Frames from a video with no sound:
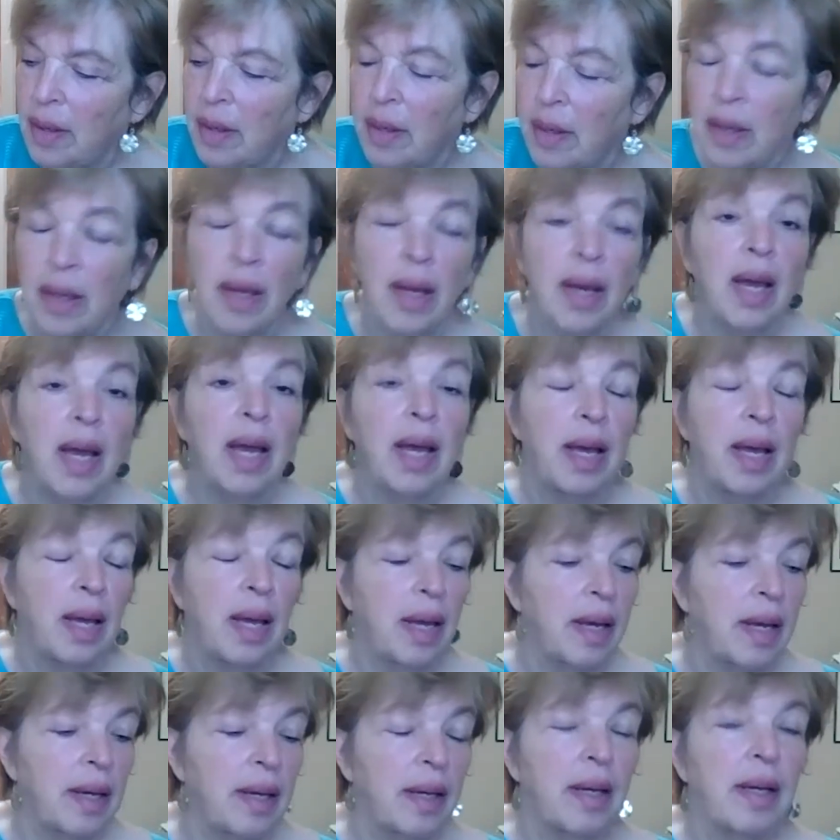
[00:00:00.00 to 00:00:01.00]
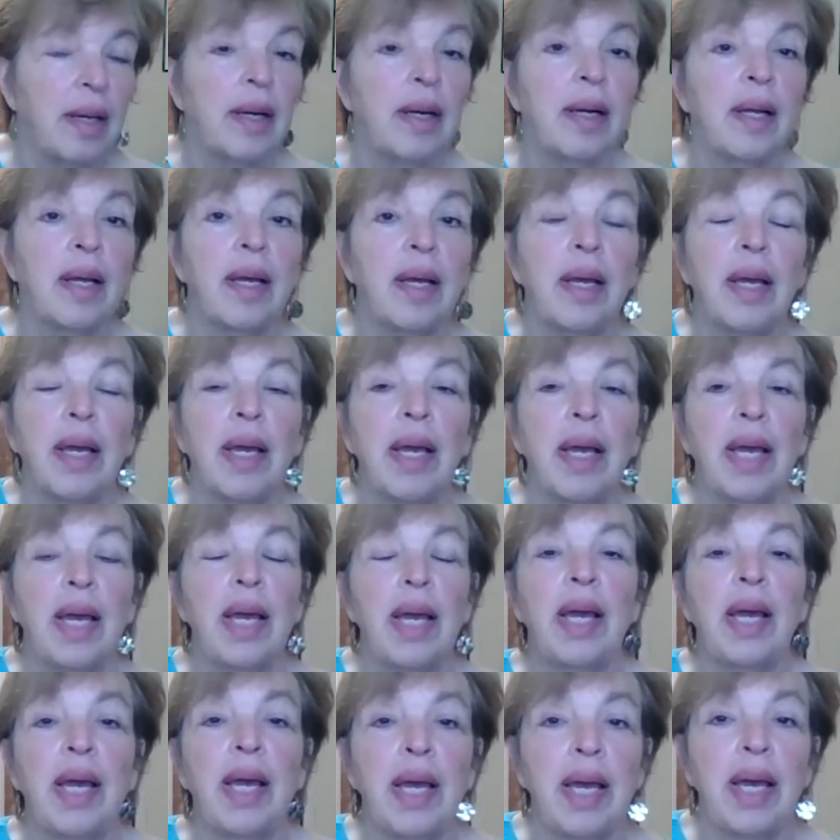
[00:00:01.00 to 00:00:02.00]
hearts, would know I have
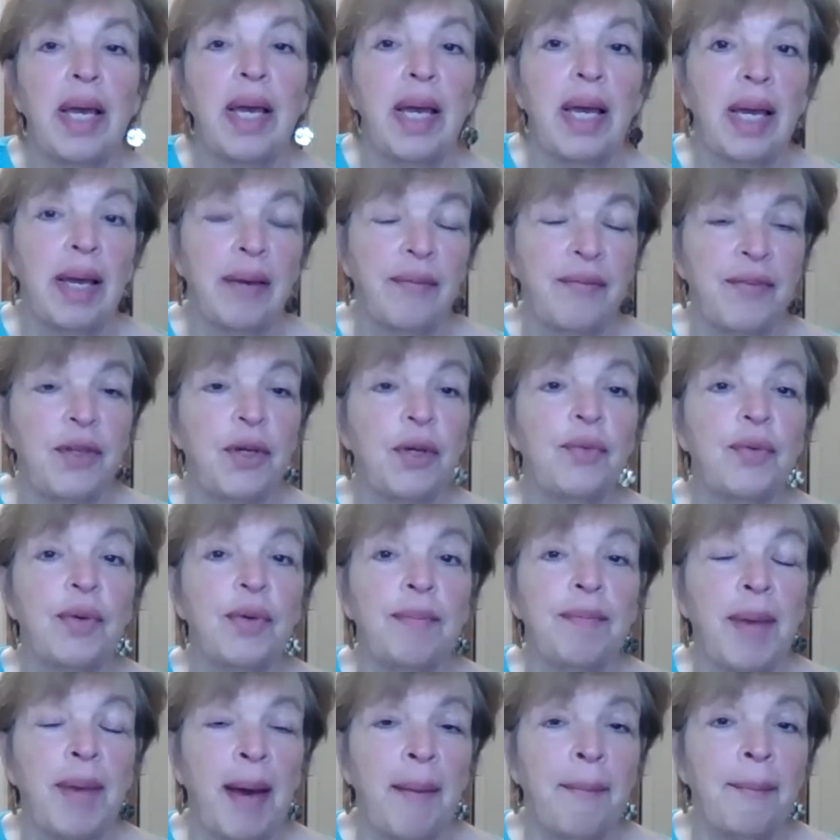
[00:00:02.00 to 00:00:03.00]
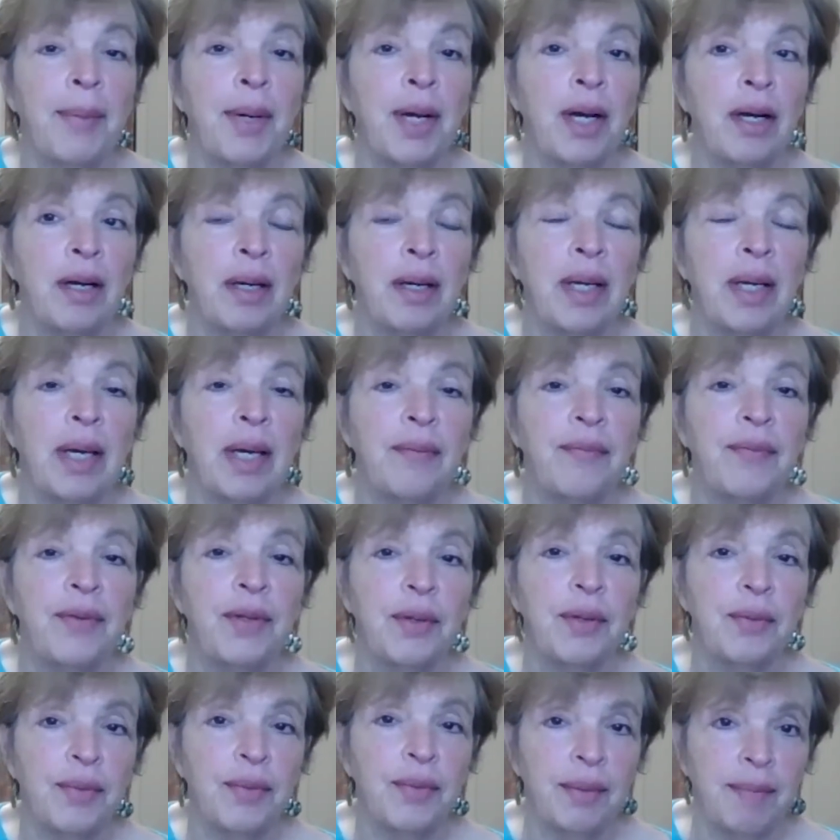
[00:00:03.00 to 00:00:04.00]
spades, but. If you remember, if
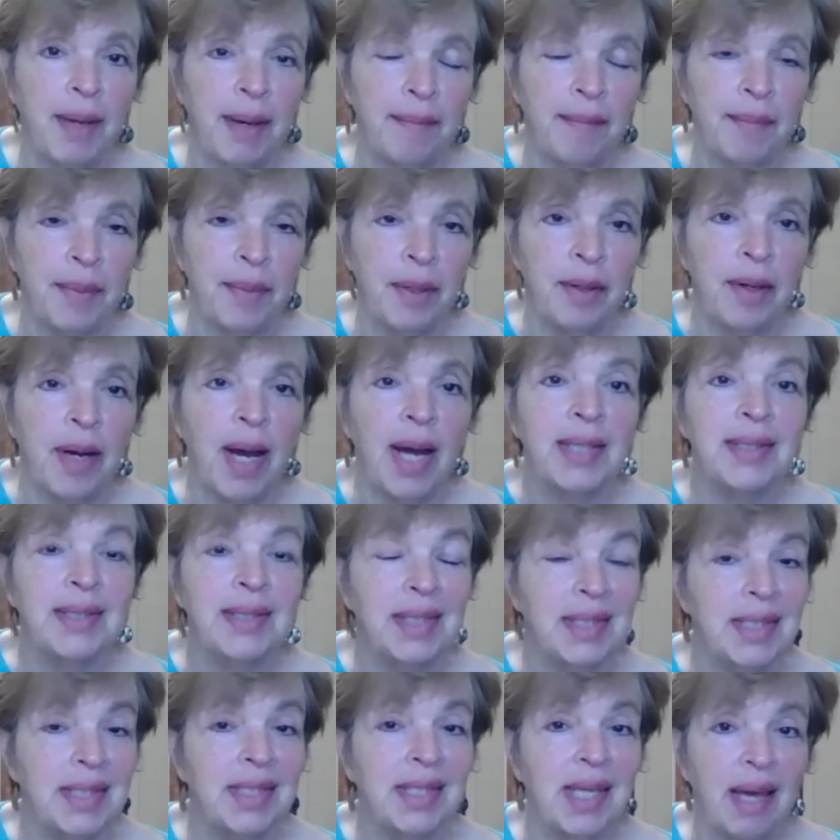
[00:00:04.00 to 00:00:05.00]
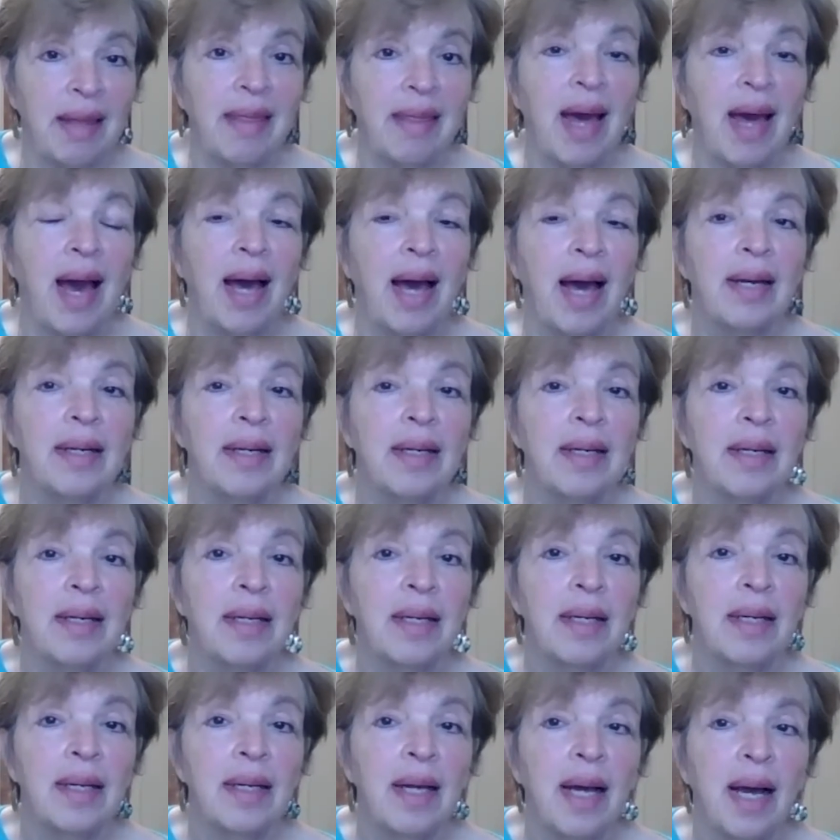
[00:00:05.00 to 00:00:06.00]
you remember, I did say that.
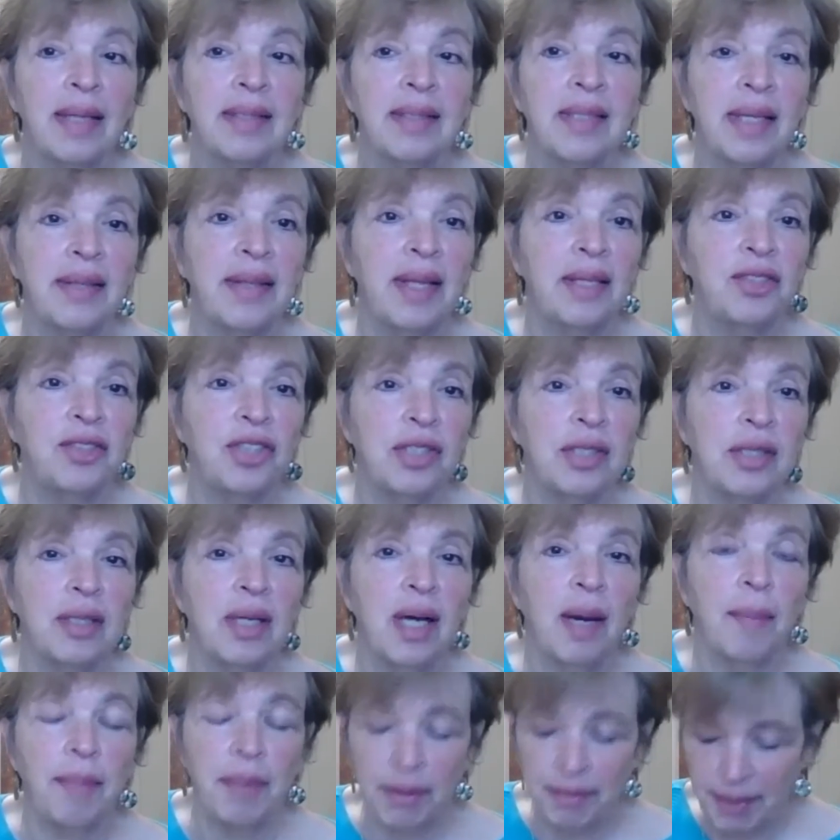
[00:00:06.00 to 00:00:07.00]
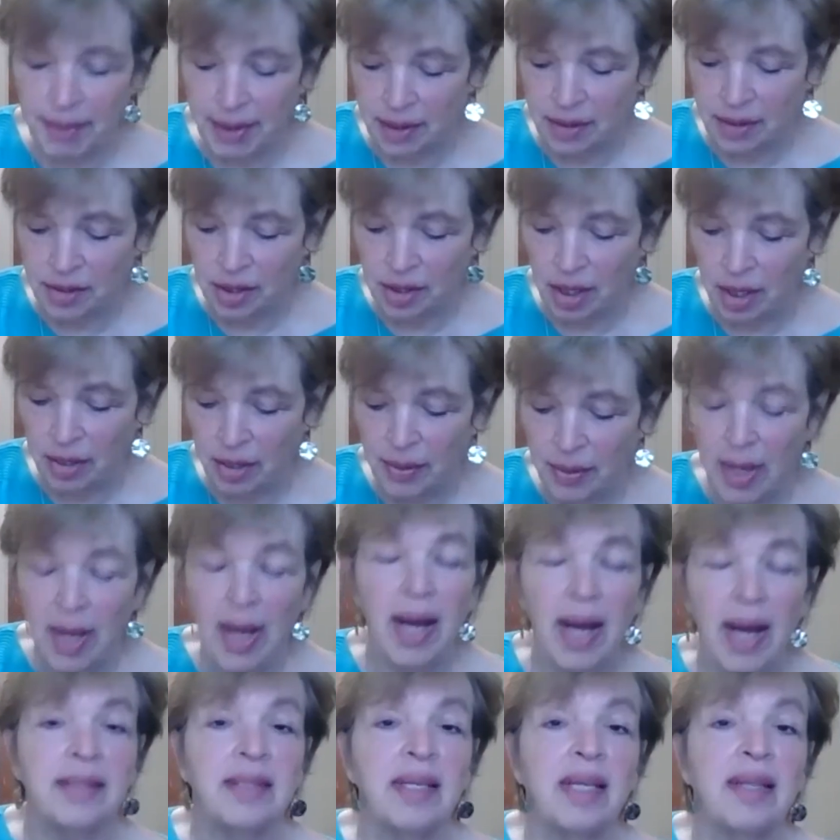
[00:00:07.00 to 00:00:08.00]
I said that just a couple of minutes ago.
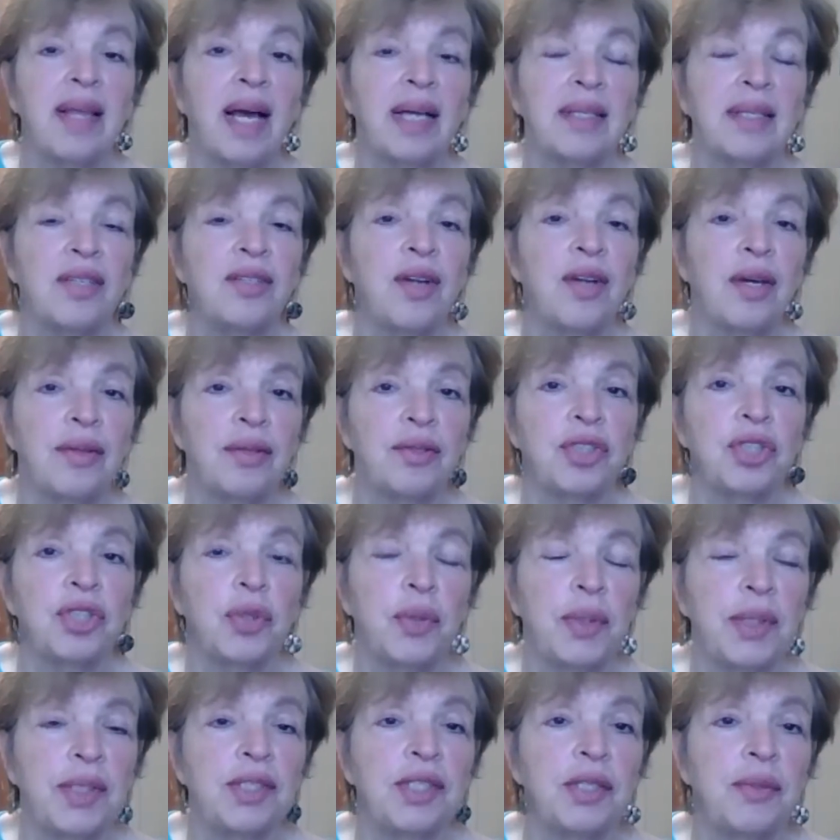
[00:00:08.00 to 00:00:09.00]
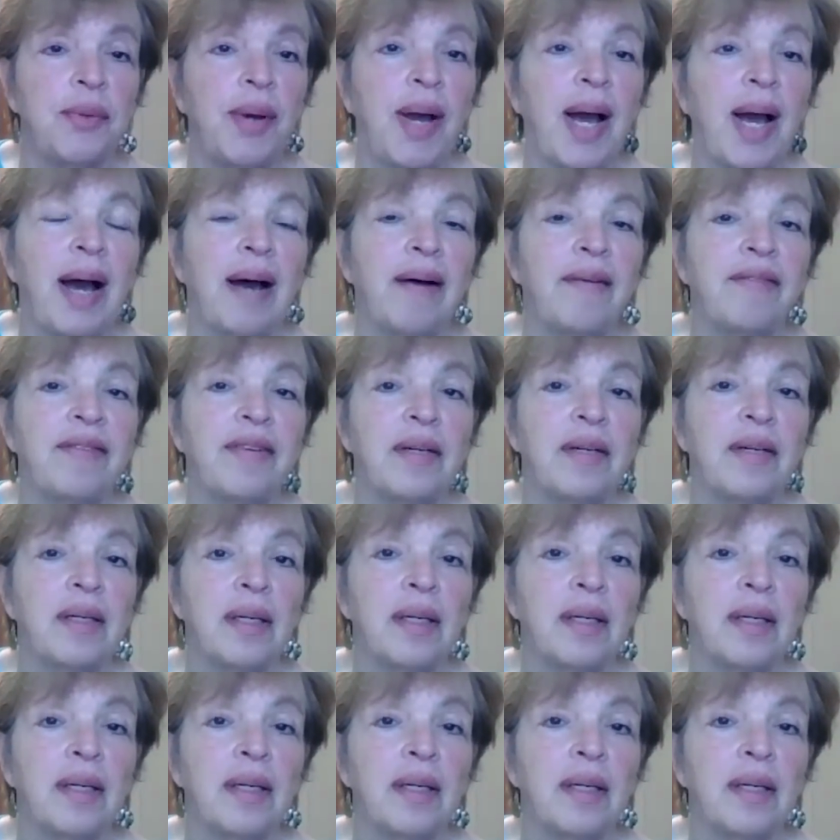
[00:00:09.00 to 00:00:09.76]
I said that's another choice you have.